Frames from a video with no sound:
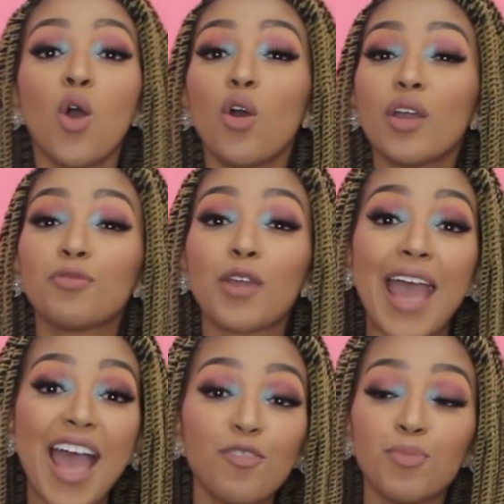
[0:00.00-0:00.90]
Or if you
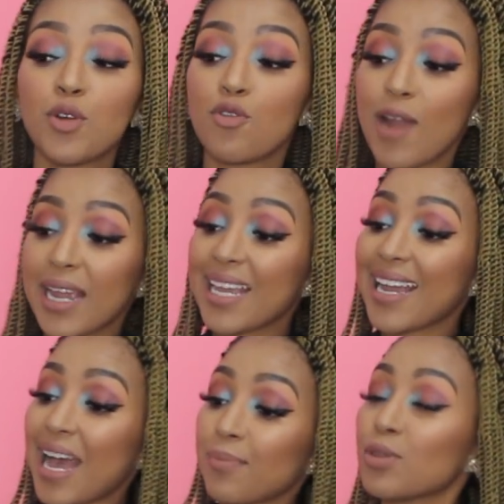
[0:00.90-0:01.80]
have been
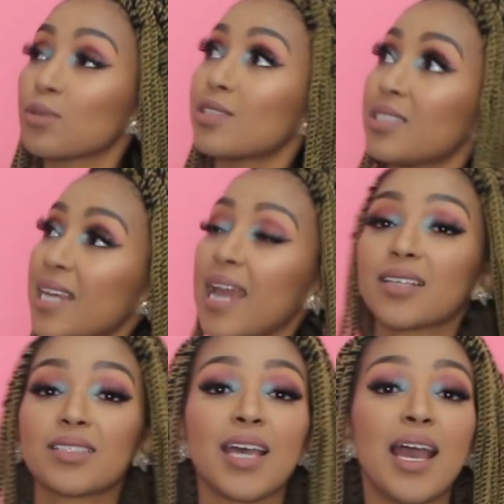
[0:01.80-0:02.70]
racking up those
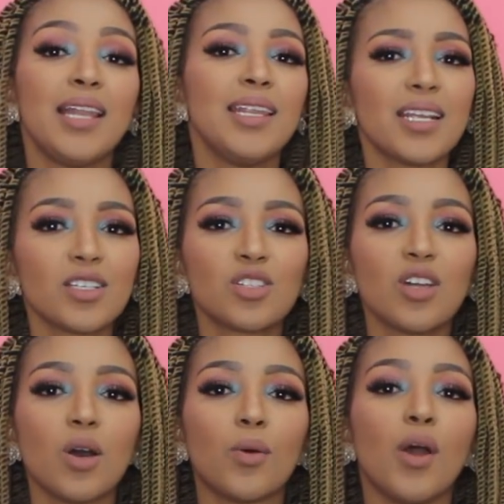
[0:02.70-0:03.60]
stacks, let us
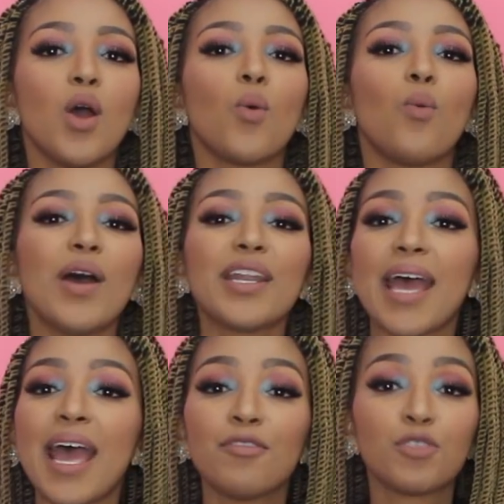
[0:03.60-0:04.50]
know, what
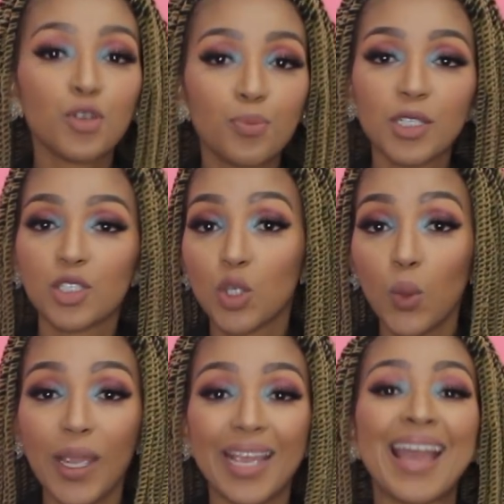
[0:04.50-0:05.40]
have you been
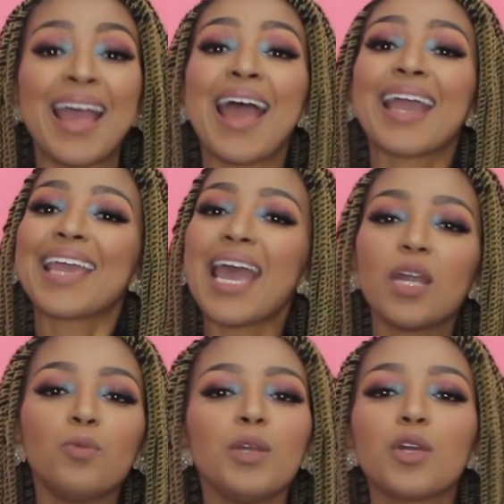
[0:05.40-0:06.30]
doing?
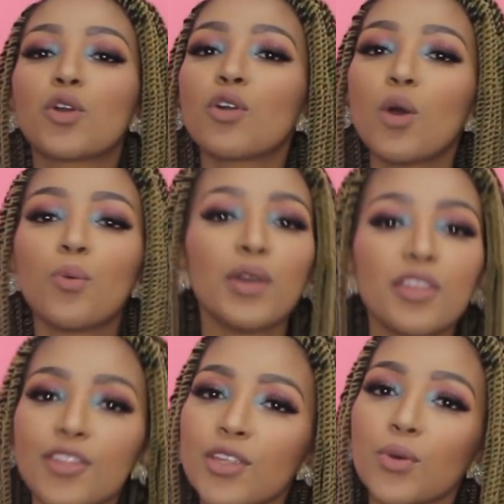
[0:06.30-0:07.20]
Can we grow
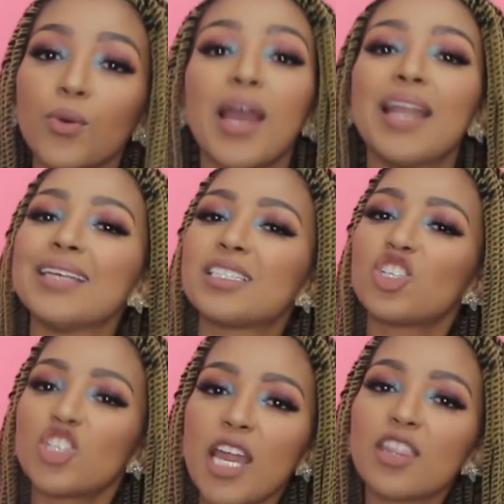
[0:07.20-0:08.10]
with you?
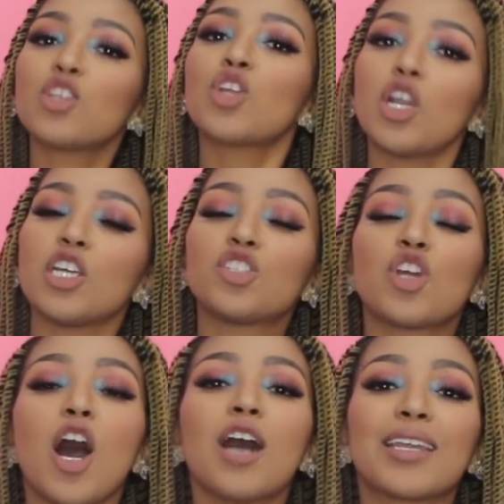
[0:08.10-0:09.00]
Let's share the
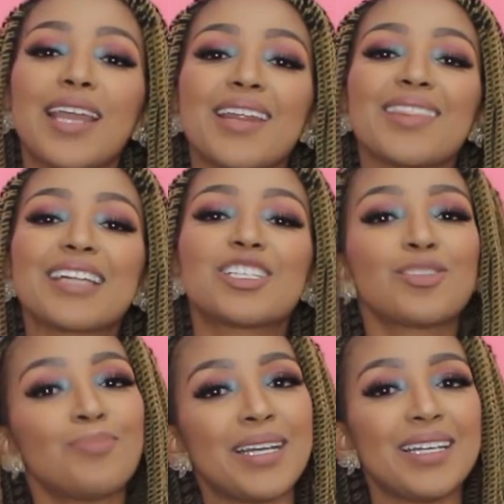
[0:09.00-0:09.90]
knowledge on getting that
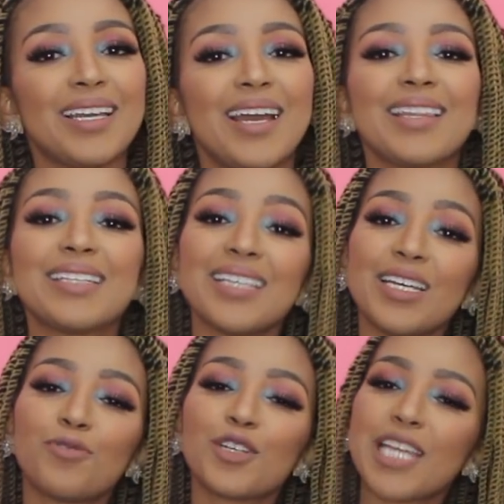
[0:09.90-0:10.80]
shmoney. That's
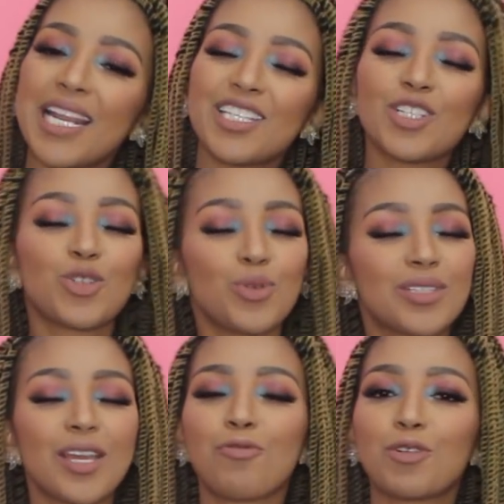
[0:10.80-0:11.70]
it for Chaleta
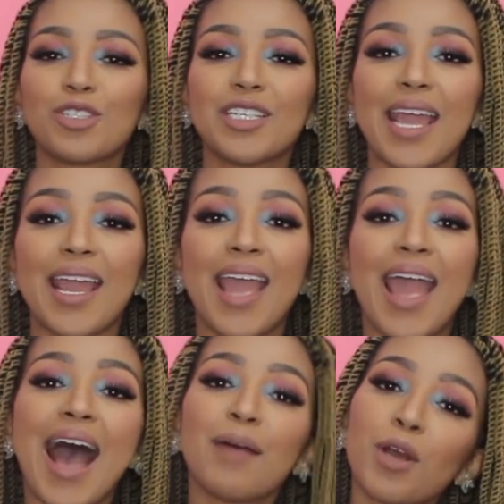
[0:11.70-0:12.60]
Tuesday for today.
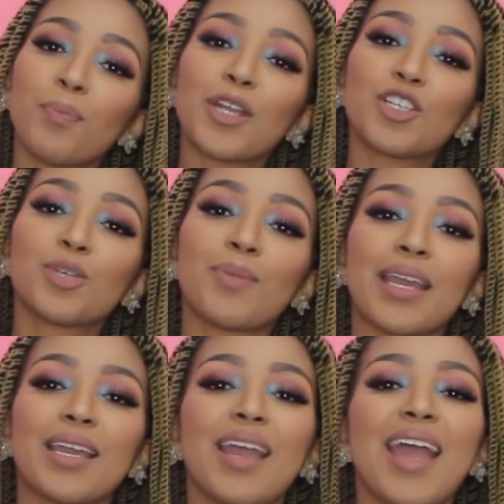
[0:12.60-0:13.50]
I'm Kopano
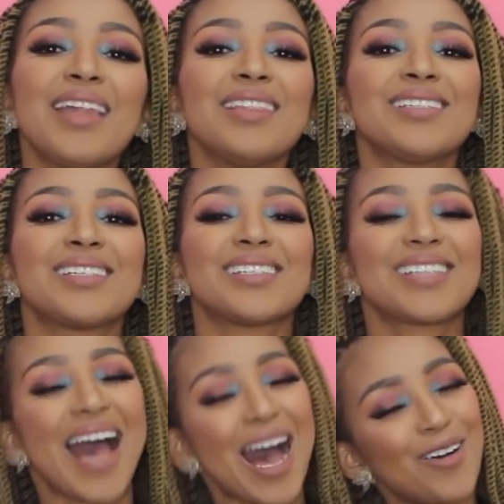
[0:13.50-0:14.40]
Shimange, and this
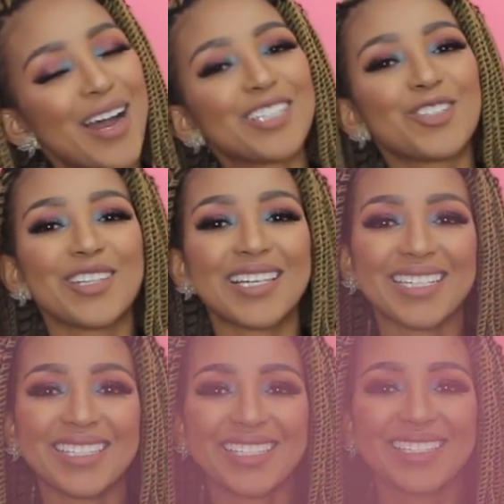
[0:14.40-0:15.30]
is How I Do
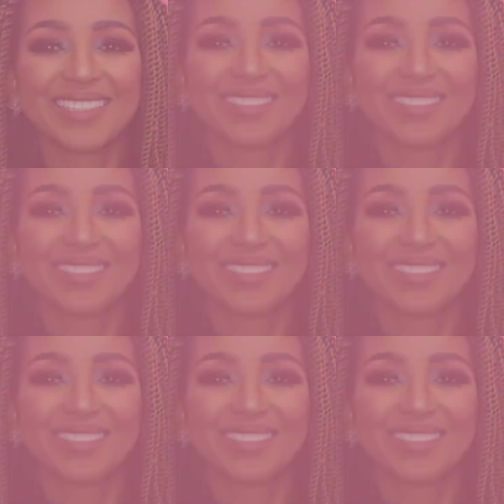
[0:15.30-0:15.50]
Things.